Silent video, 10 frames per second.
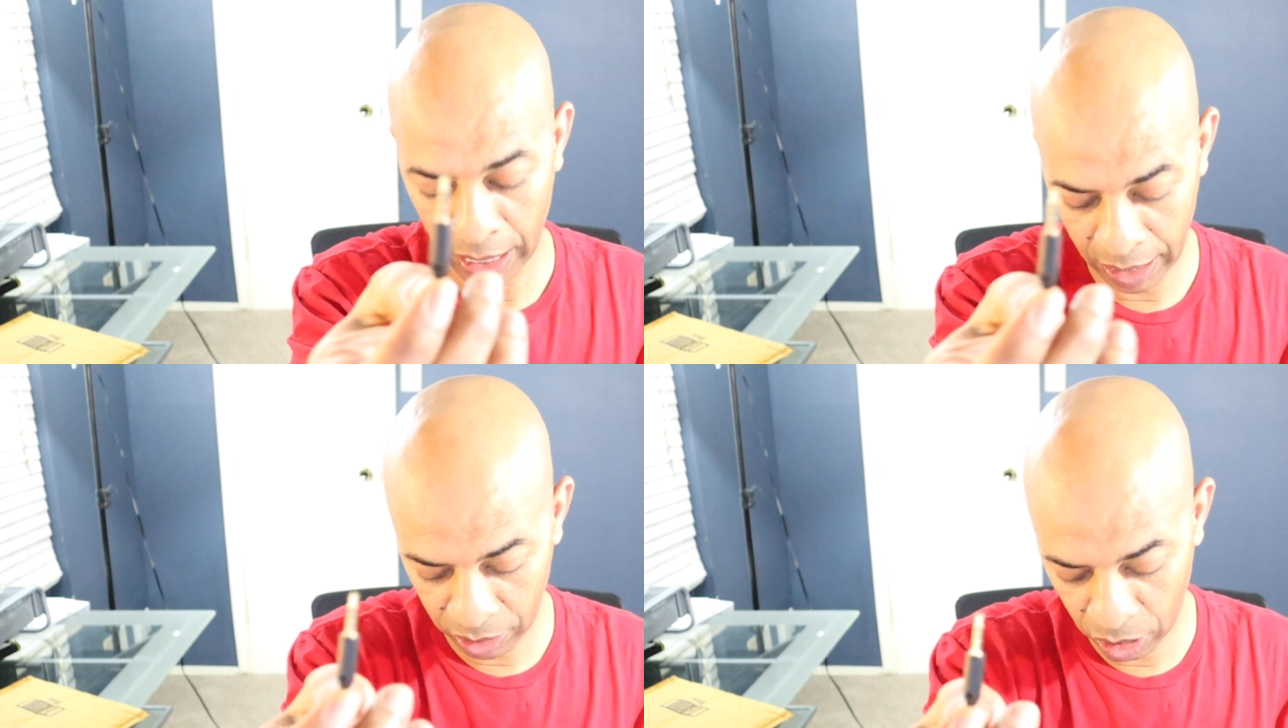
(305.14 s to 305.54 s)

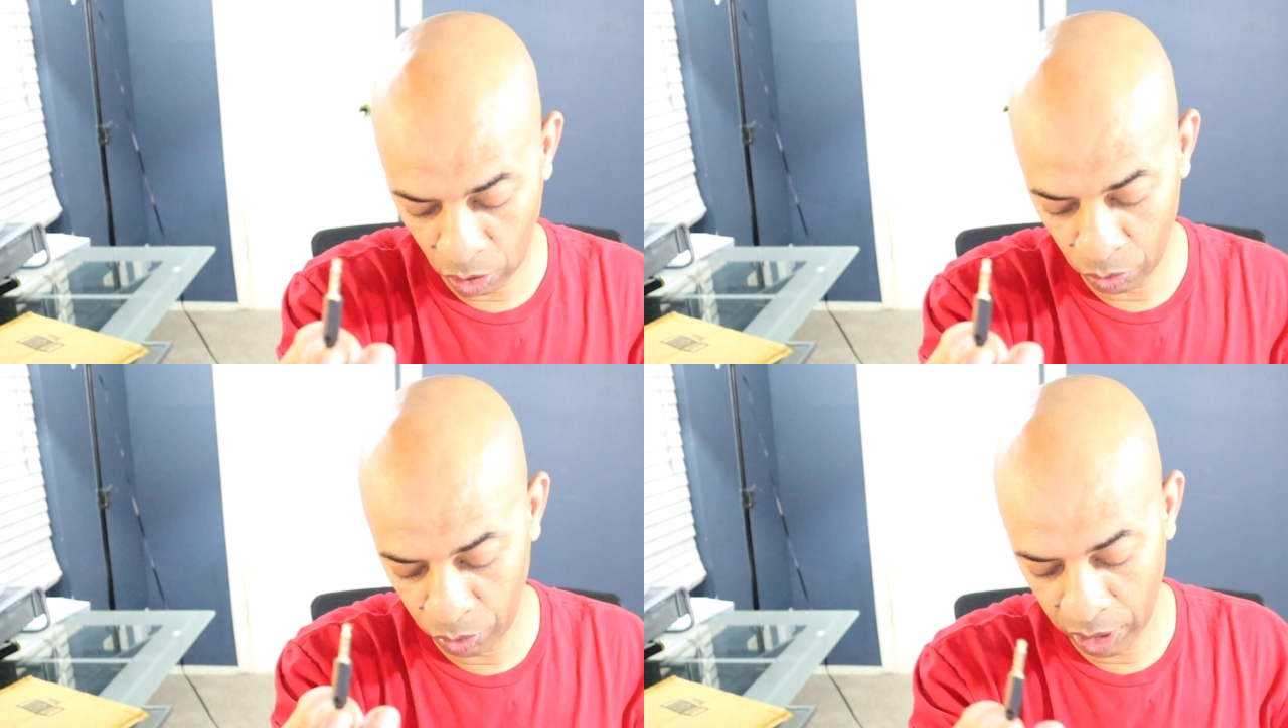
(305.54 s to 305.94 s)
And
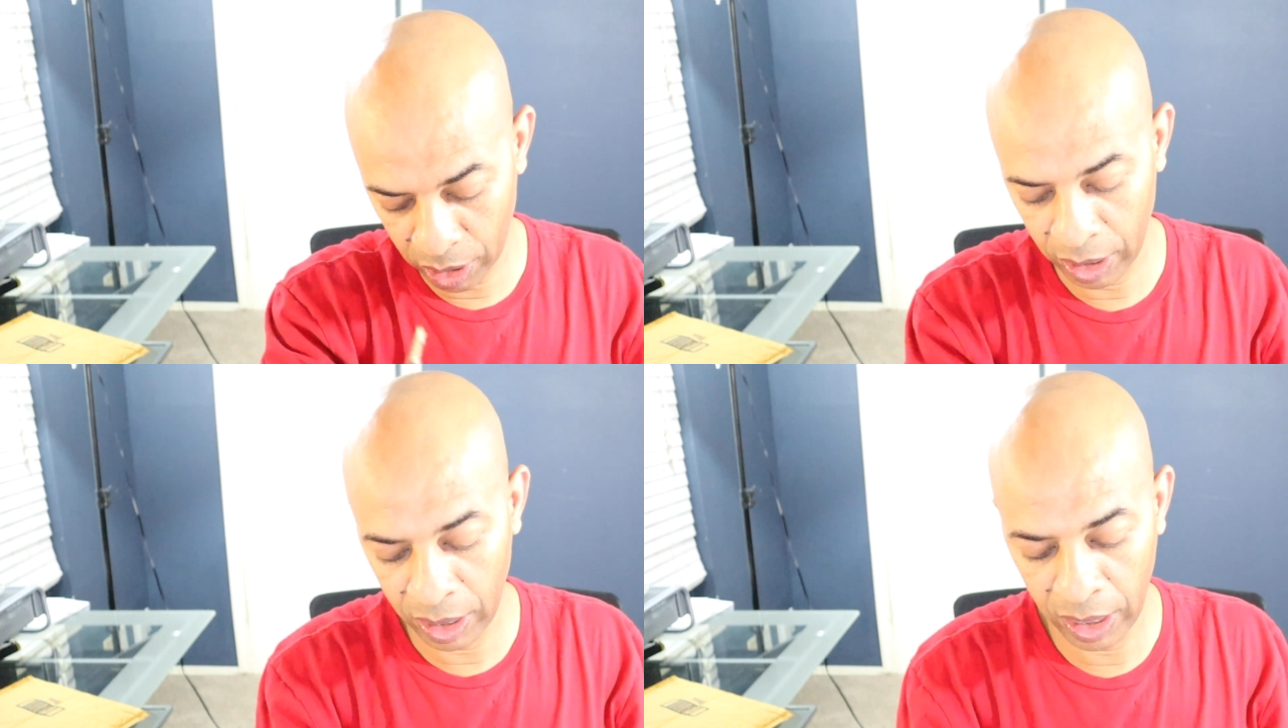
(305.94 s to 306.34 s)
so you're
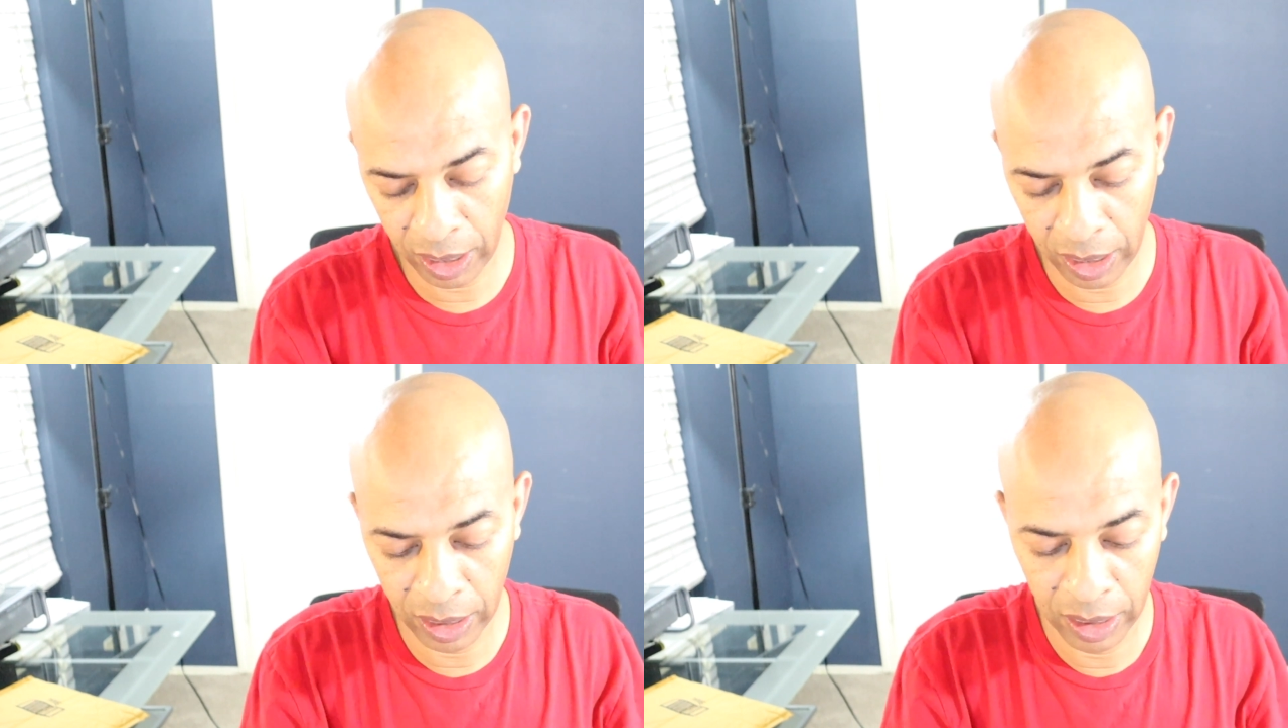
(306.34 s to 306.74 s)
gonna
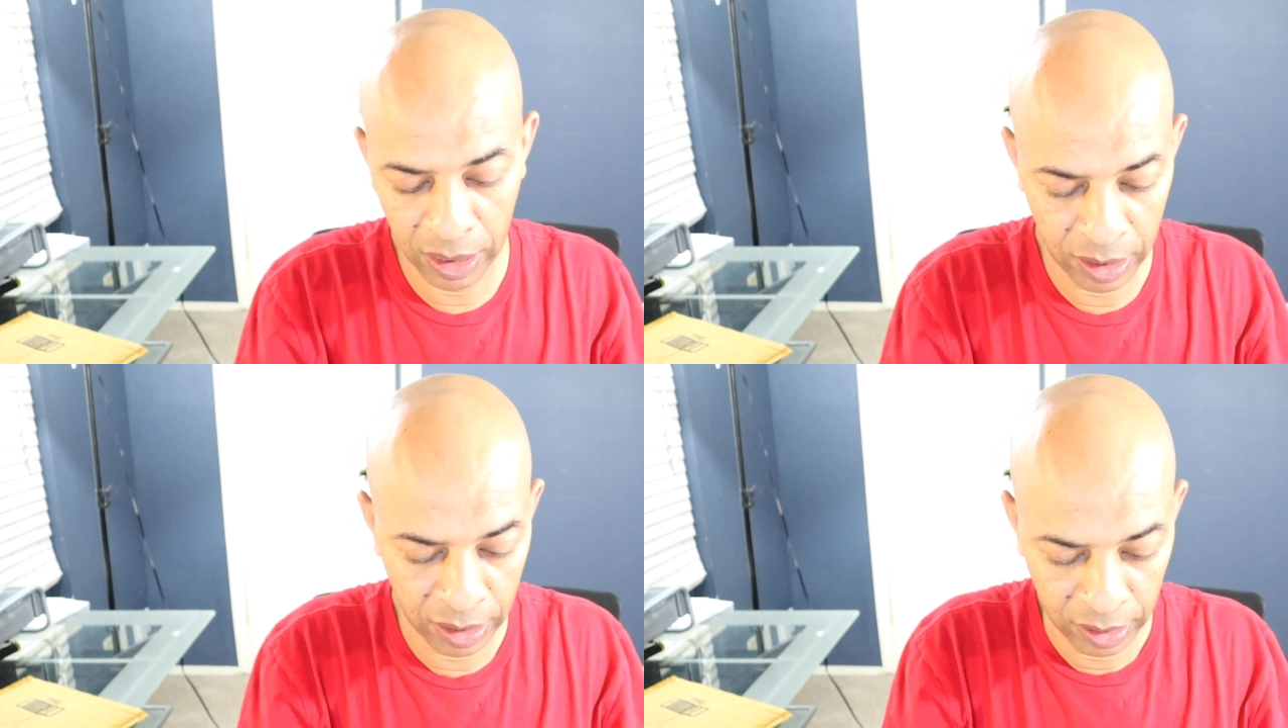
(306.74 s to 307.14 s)
need,
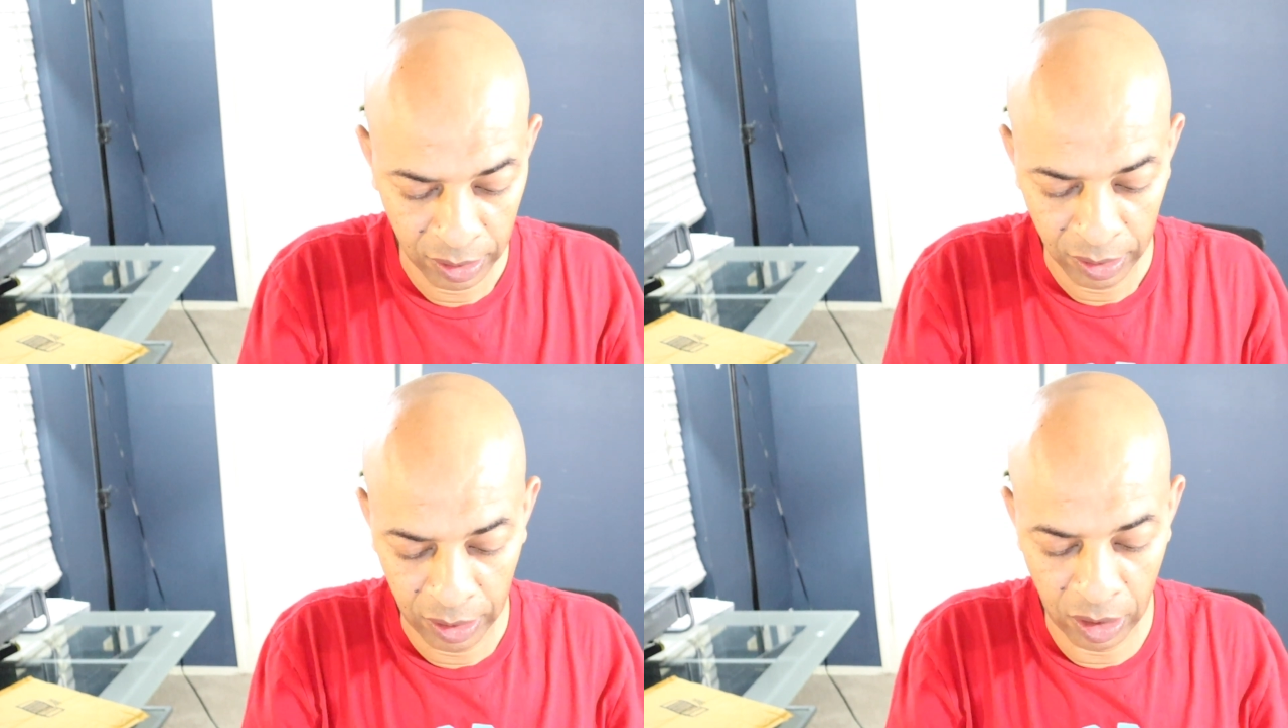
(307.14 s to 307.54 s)

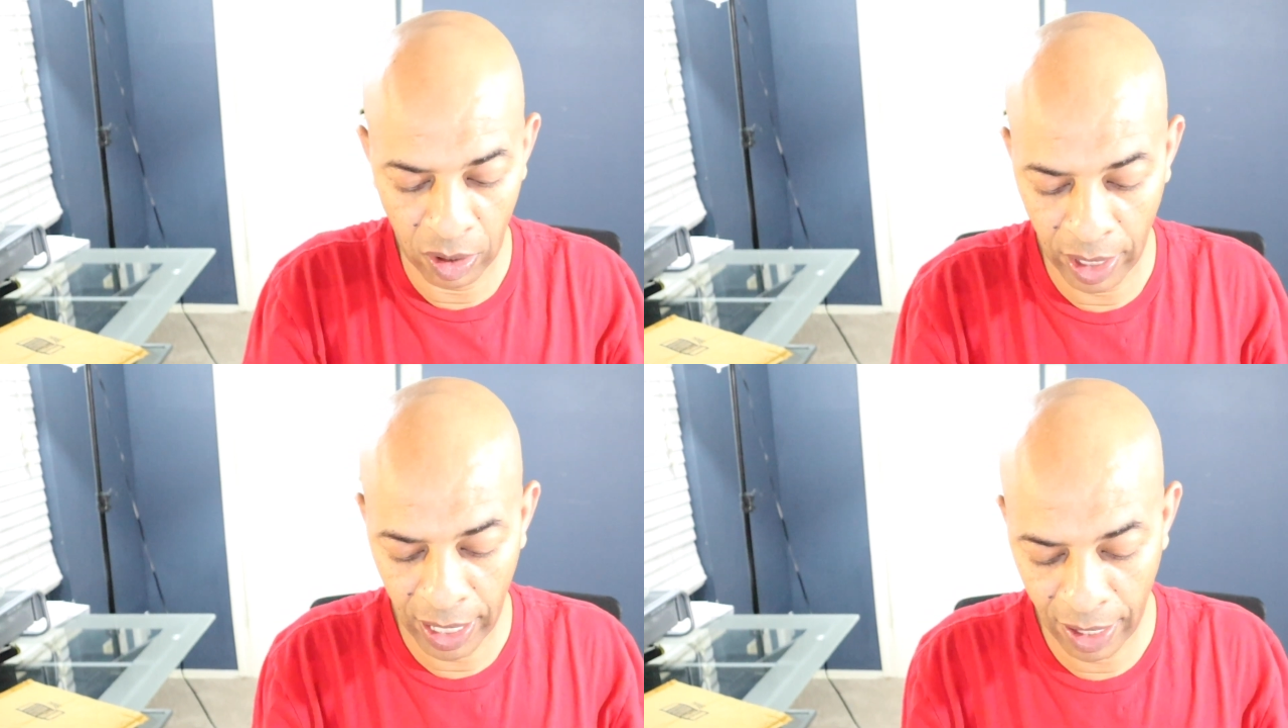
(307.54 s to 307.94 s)
you
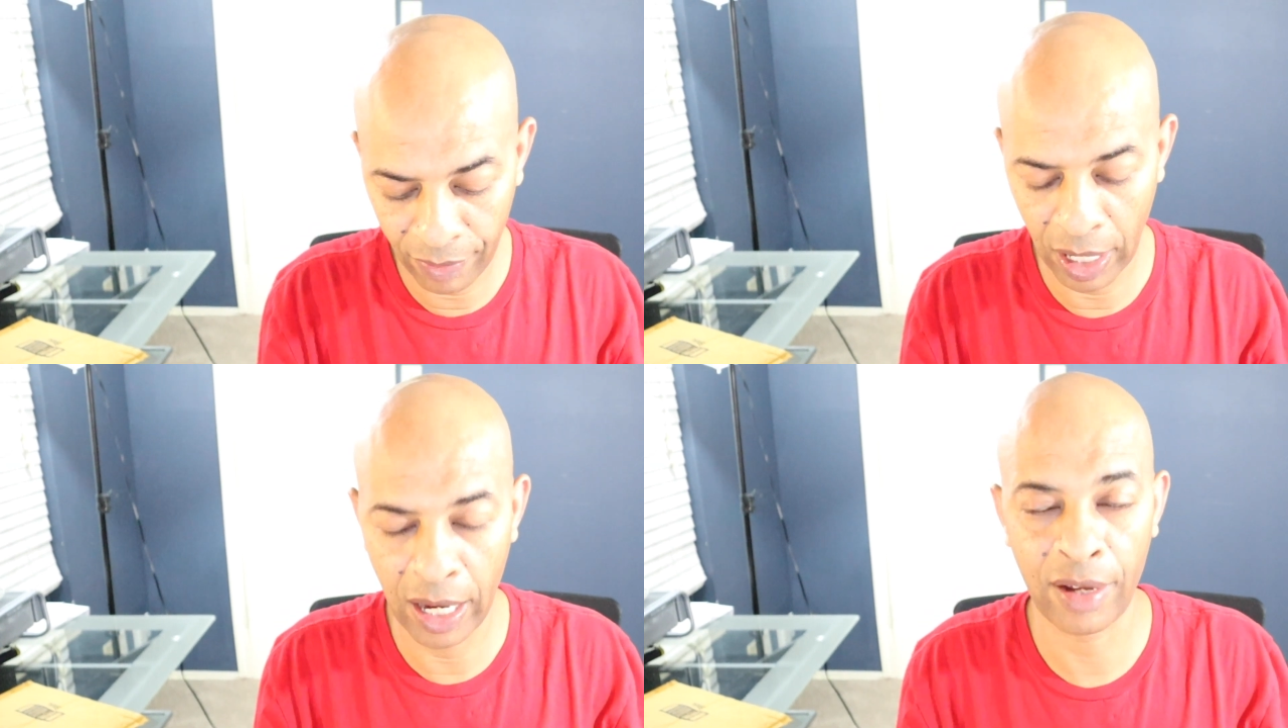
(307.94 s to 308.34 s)
know, I
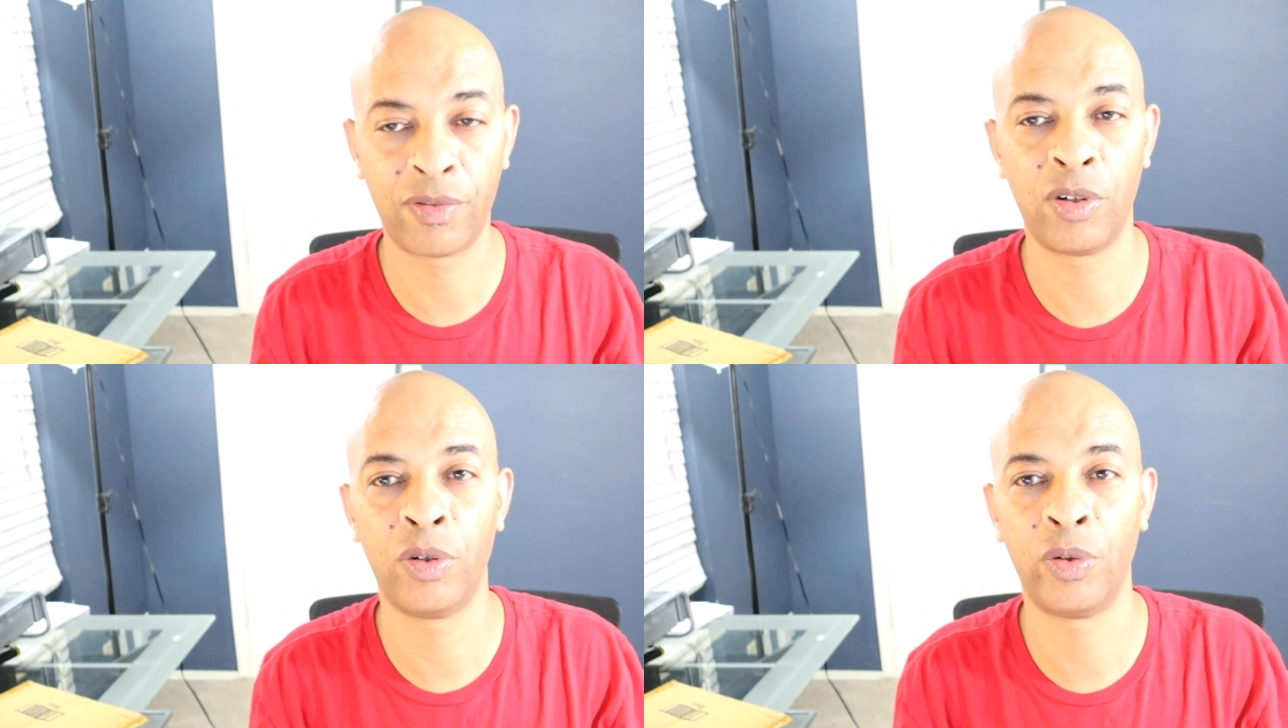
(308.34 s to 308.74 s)
have an
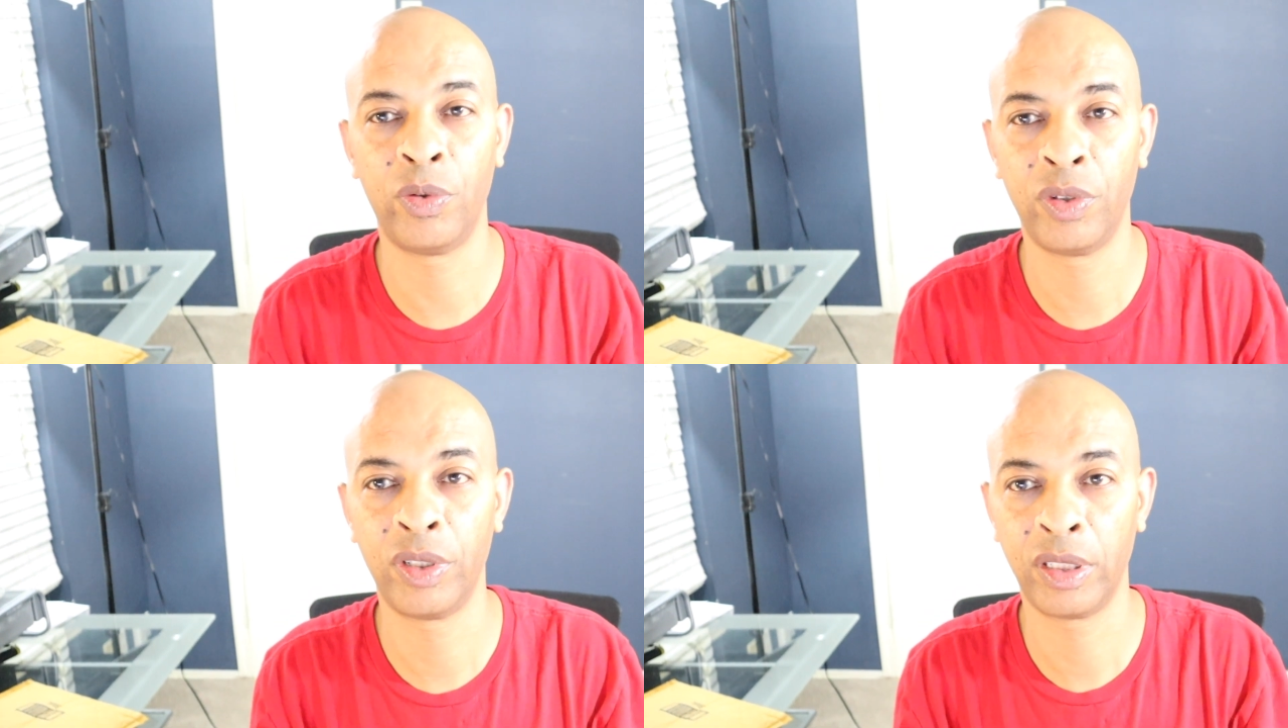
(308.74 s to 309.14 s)

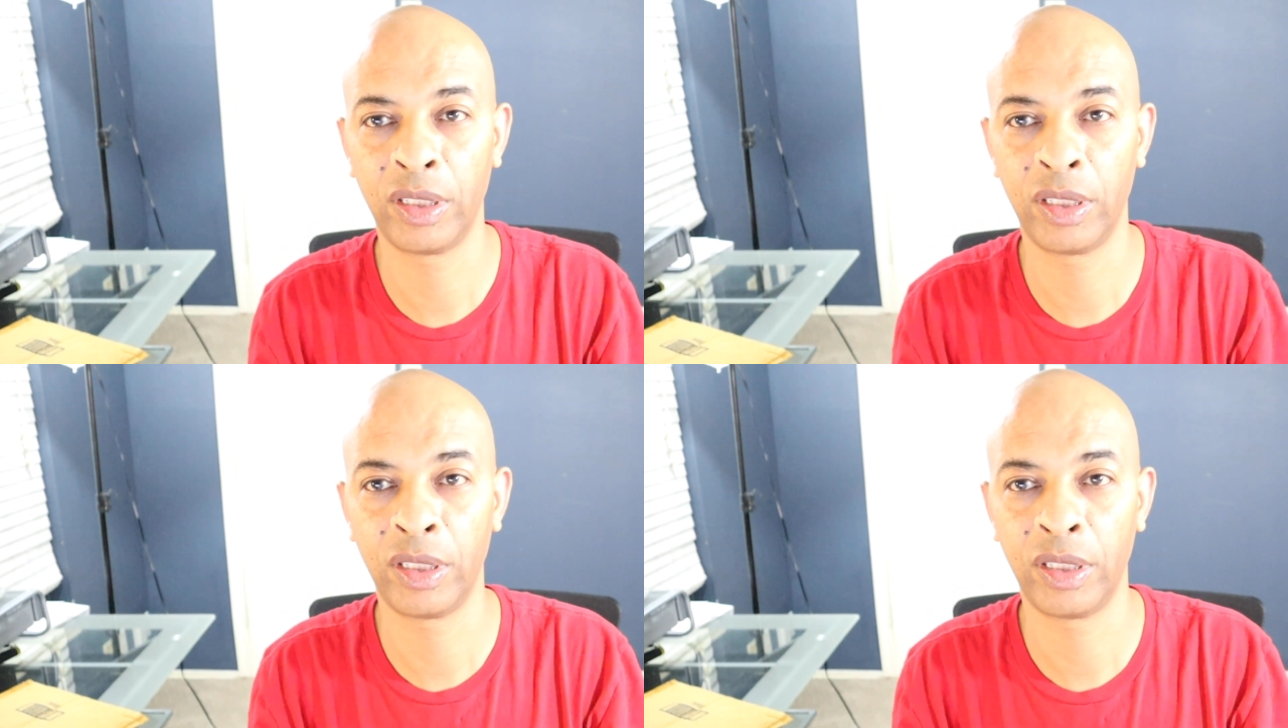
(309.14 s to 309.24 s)
iPhone